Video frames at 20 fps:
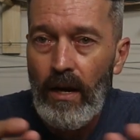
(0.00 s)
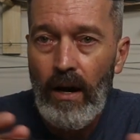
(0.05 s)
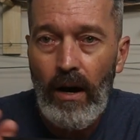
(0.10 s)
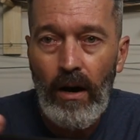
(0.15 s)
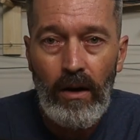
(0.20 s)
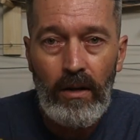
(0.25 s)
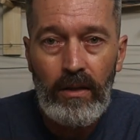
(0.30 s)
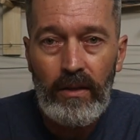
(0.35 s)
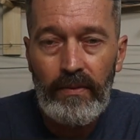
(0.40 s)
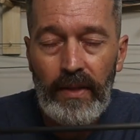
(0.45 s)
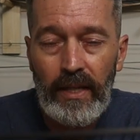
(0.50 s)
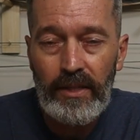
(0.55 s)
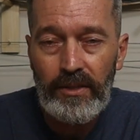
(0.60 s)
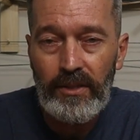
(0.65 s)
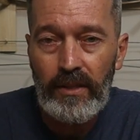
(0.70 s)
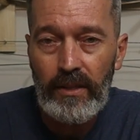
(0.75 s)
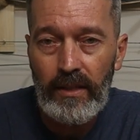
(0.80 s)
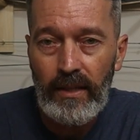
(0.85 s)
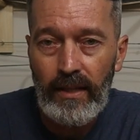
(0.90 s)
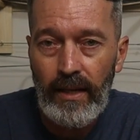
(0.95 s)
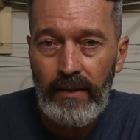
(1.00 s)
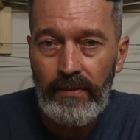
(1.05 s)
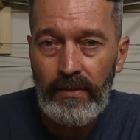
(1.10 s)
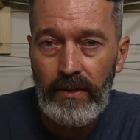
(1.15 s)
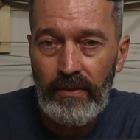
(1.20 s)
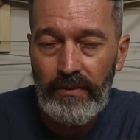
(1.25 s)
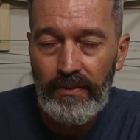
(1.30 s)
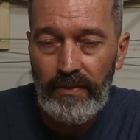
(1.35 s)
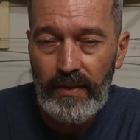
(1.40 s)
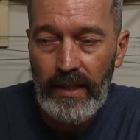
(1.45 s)
All of that's going to have an
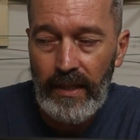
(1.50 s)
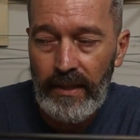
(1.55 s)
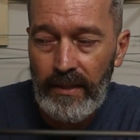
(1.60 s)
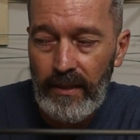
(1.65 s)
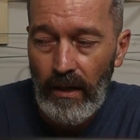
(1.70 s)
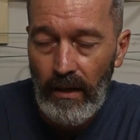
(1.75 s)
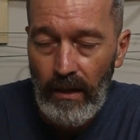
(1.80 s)
effect